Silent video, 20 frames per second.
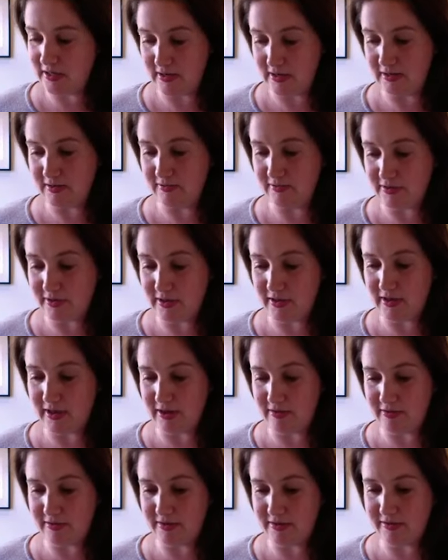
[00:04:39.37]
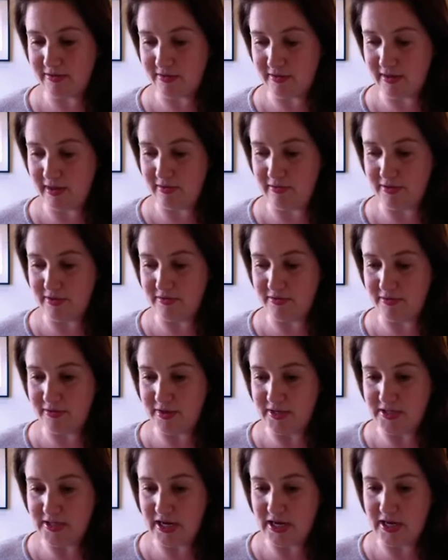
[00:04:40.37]
uh, so that was that was
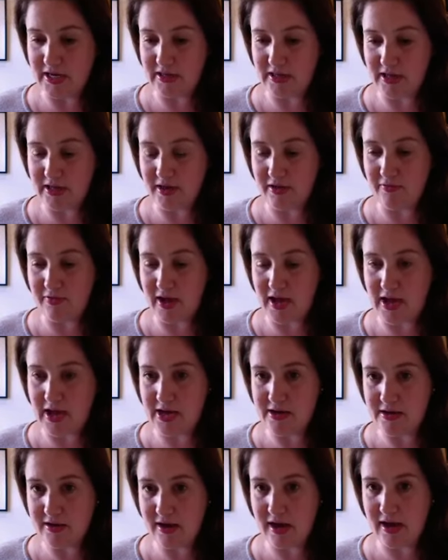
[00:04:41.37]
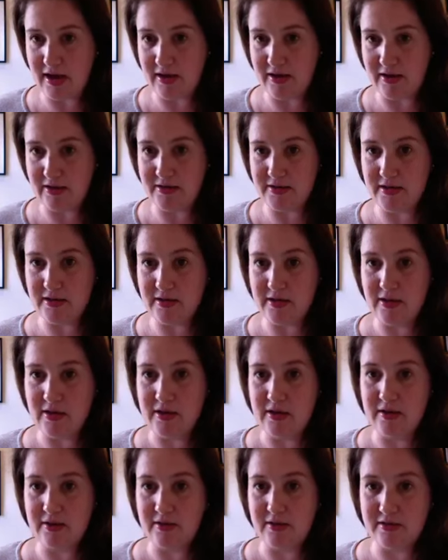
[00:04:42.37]
good. And I think if I hadn't had
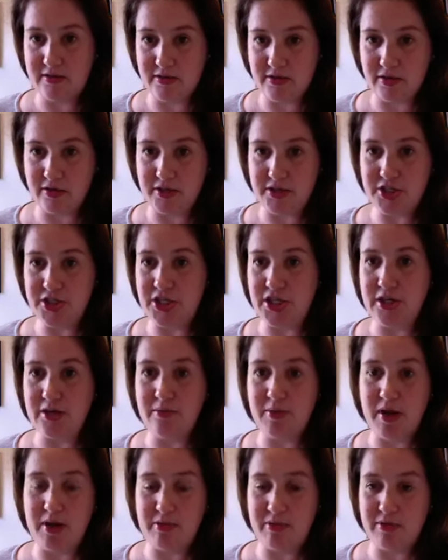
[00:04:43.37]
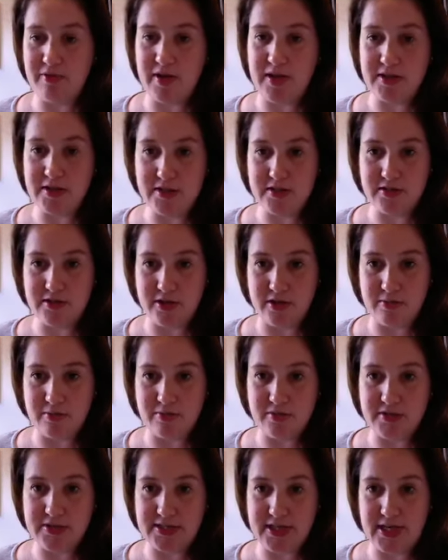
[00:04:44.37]
scholarship, I would have had to stop
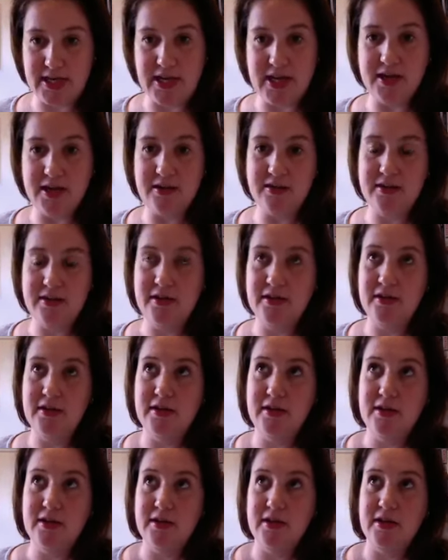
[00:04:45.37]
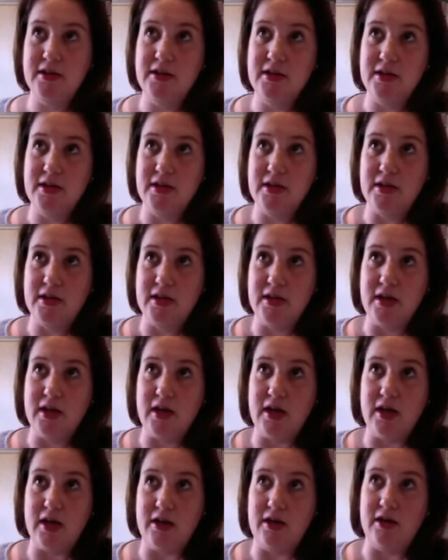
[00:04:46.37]
studying.
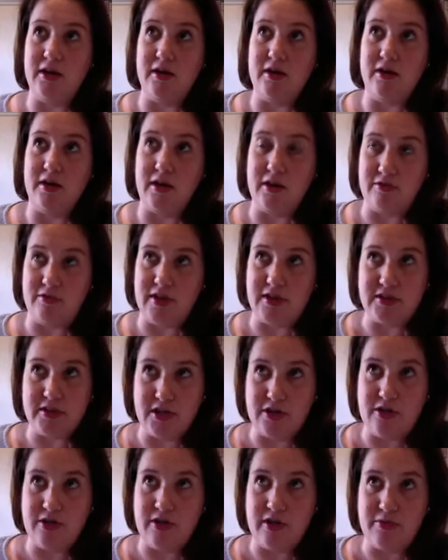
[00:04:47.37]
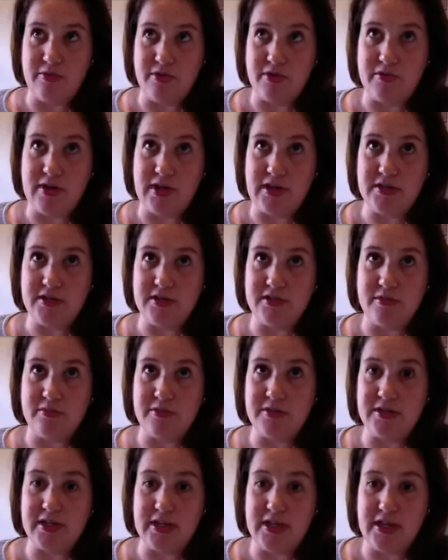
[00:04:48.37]
Uh, in fact, I know I would have had to
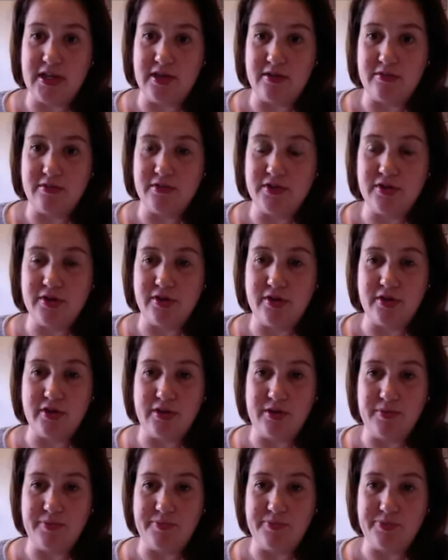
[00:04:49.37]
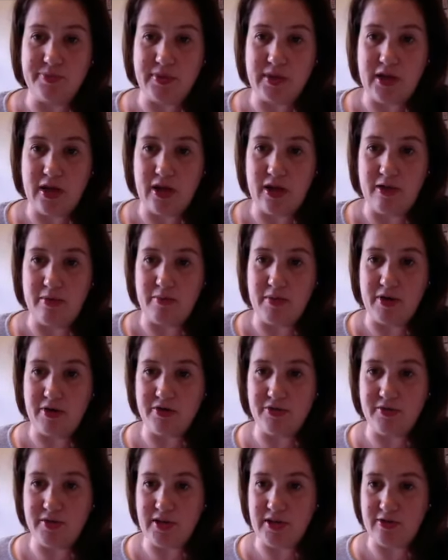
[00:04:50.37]
stop studying. So um, I
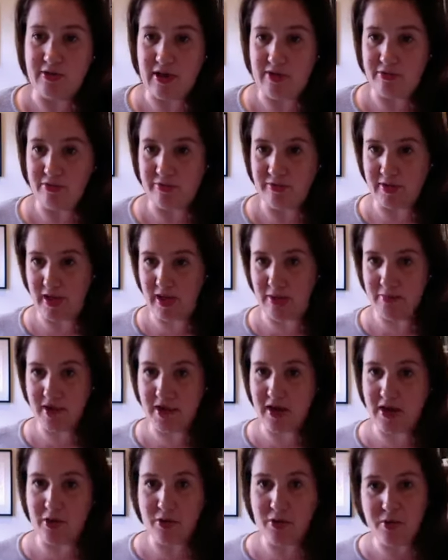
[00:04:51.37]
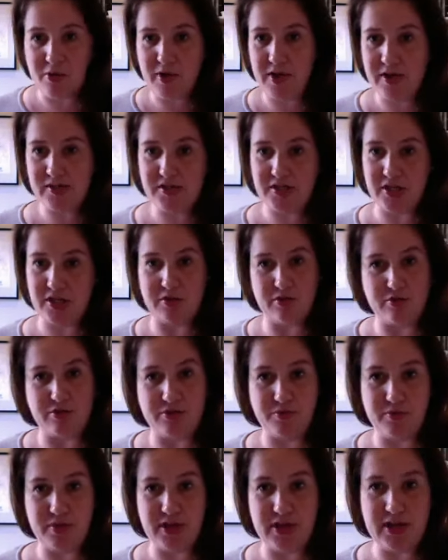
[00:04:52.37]
was really grateful for that. But I always
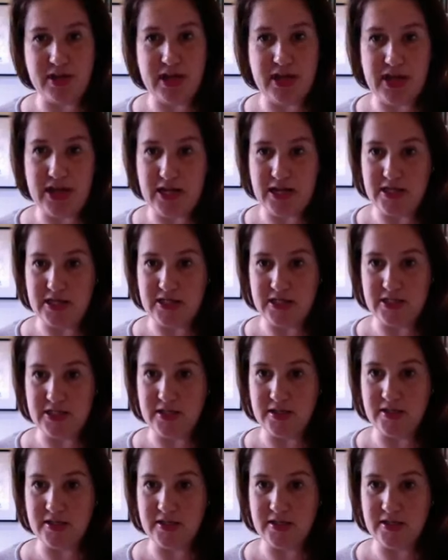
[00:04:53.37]
juggled work and